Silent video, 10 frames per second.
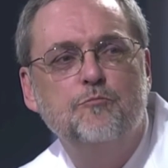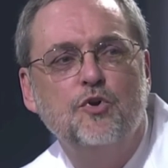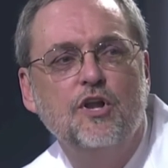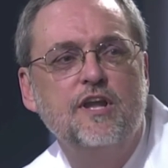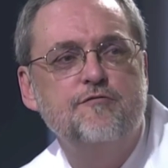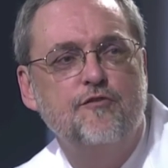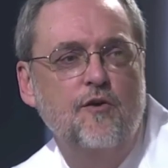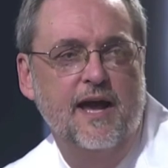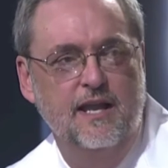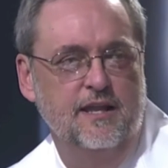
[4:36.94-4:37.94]

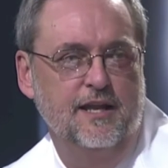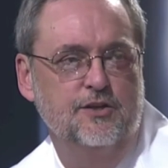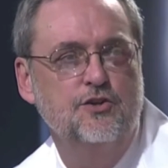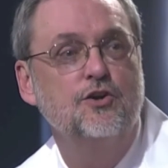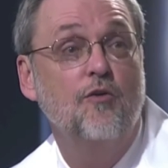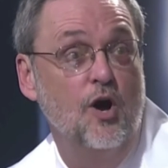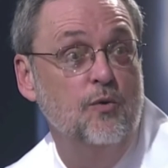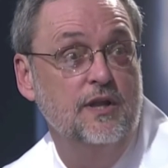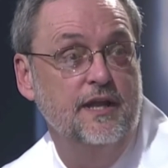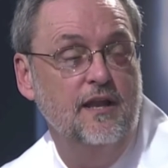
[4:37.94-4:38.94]
proliferate a little, to
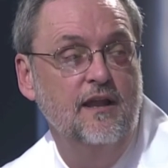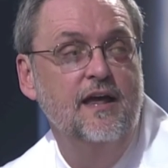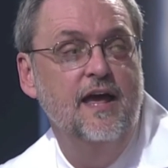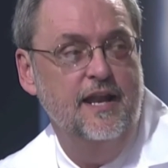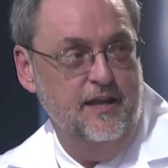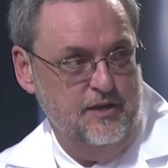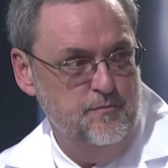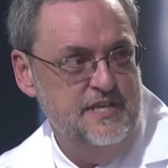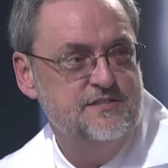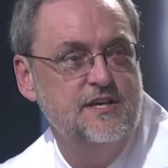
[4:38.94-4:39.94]
grow a little, and it
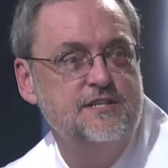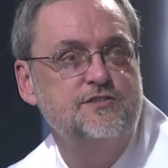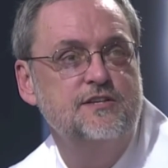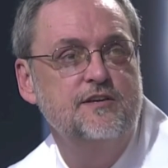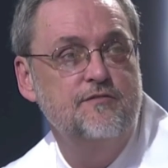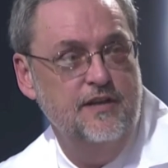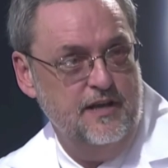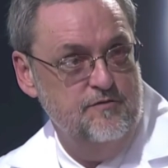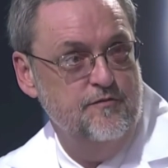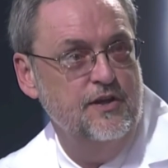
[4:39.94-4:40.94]
can be sensitive and
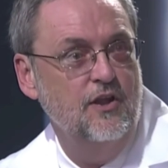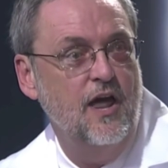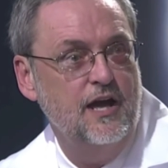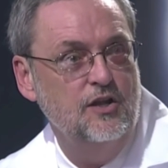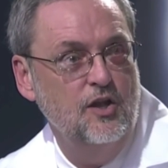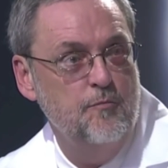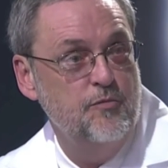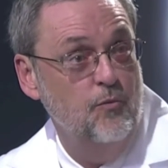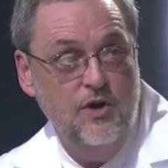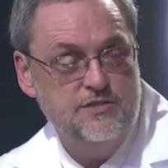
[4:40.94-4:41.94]
it can feel like a
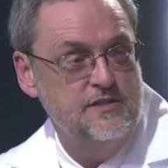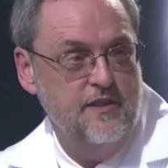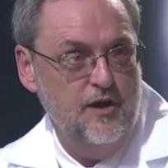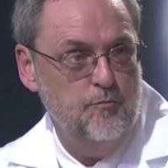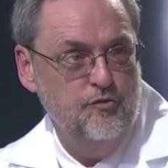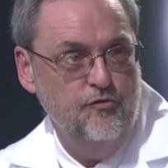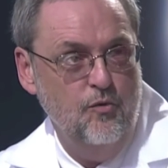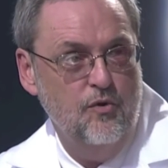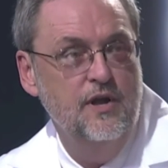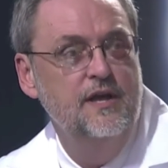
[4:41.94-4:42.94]
lump that wasn't there
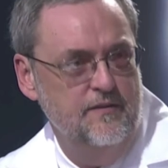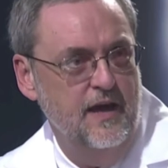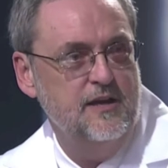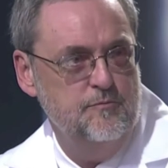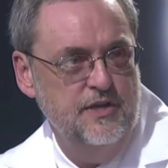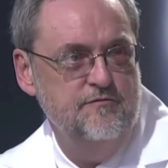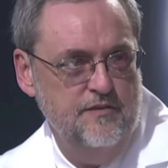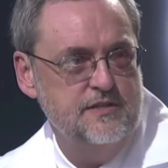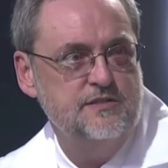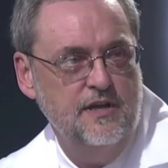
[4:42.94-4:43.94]
before. That can be
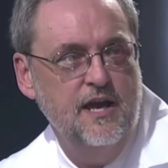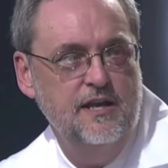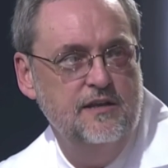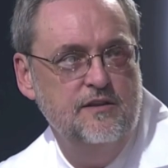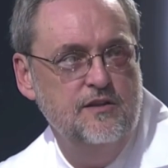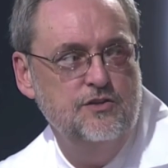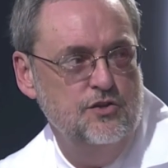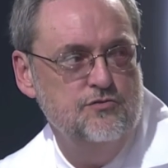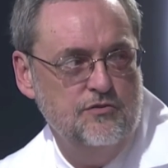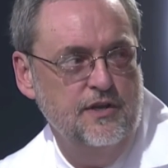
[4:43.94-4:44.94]
investigated and then
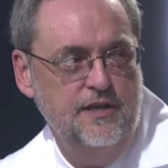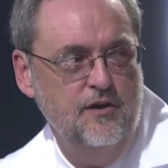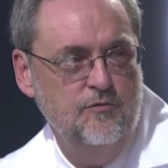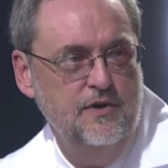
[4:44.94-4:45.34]
usually dealt